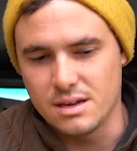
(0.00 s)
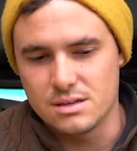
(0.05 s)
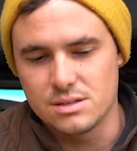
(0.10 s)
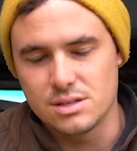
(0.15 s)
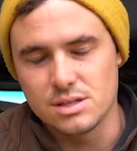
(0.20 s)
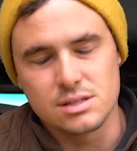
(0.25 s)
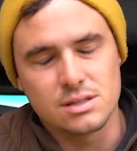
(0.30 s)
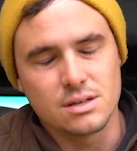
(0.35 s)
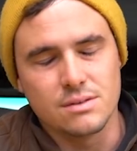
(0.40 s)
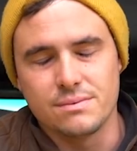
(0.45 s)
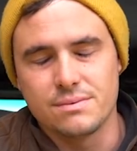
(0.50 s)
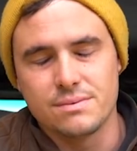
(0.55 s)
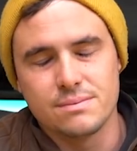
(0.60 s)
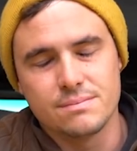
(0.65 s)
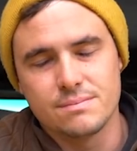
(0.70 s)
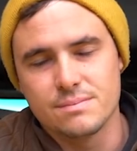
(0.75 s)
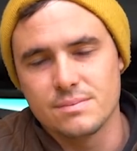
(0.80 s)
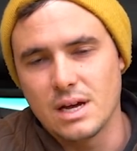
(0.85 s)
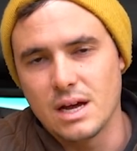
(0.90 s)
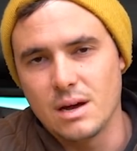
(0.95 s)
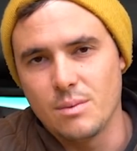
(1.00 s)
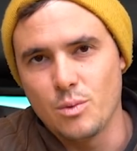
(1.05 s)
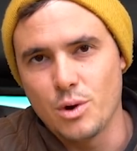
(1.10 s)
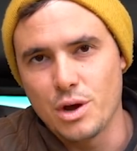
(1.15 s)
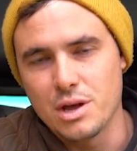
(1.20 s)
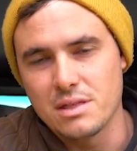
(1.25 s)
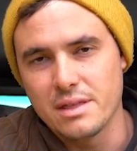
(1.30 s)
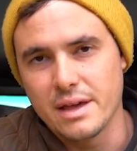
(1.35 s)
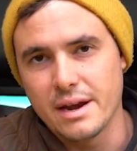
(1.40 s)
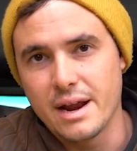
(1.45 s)
just sort of
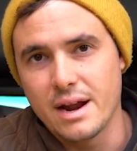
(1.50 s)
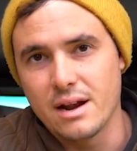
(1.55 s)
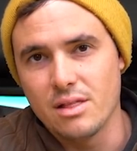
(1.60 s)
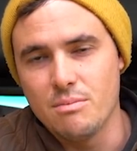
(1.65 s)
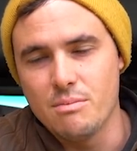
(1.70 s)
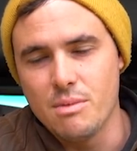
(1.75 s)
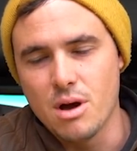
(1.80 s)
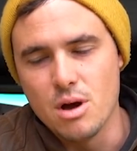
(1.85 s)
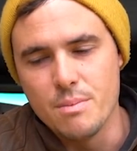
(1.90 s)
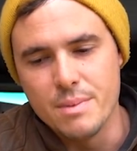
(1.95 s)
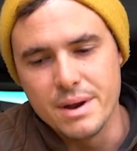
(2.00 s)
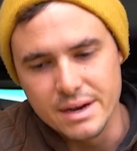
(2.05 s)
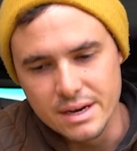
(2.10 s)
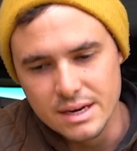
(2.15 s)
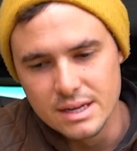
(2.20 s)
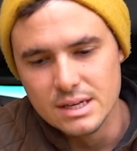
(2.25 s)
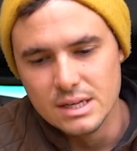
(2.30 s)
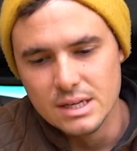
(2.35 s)
working that out at the moment.